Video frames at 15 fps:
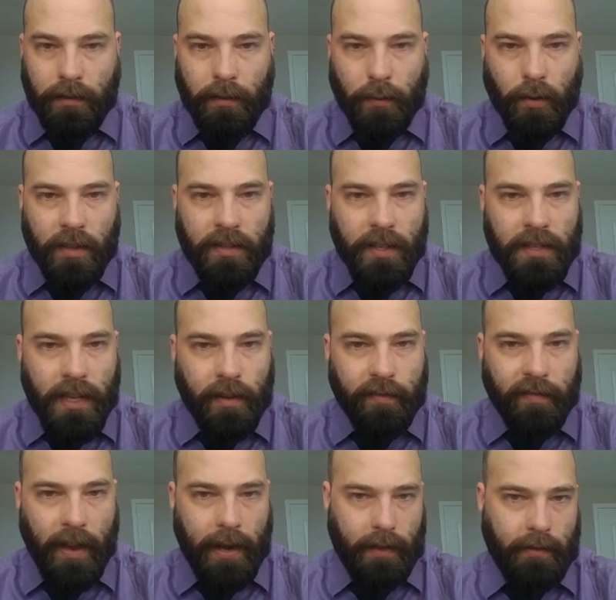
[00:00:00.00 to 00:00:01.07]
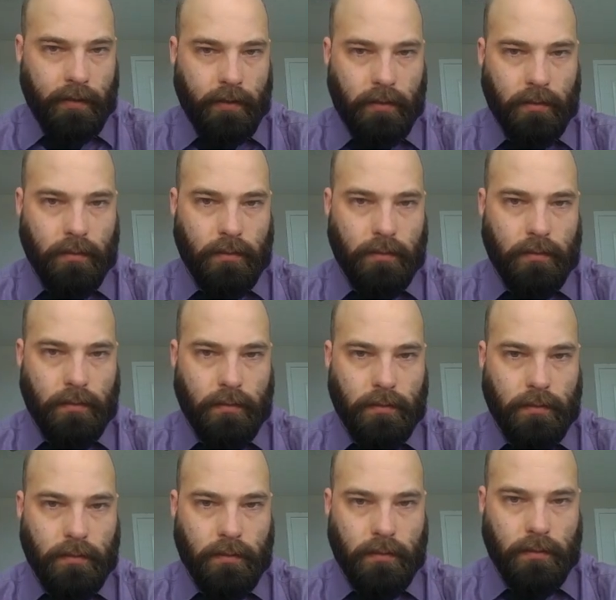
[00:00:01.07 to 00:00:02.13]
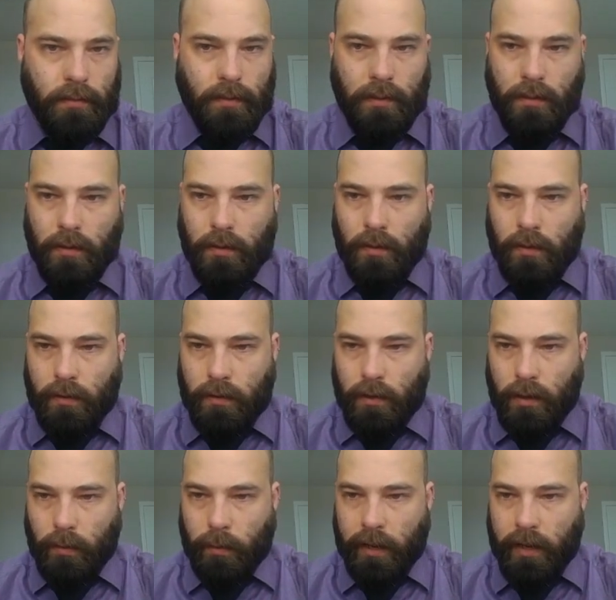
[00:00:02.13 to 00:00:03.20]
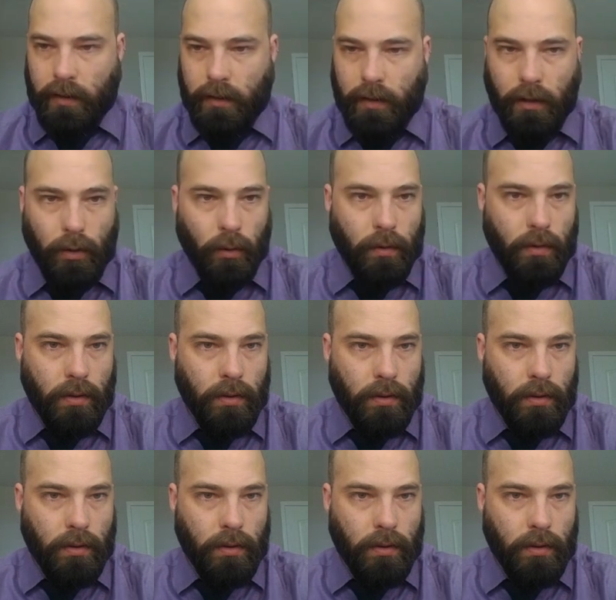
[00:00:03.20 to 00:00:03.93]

of course, they take Venice. So you know what we're going to do?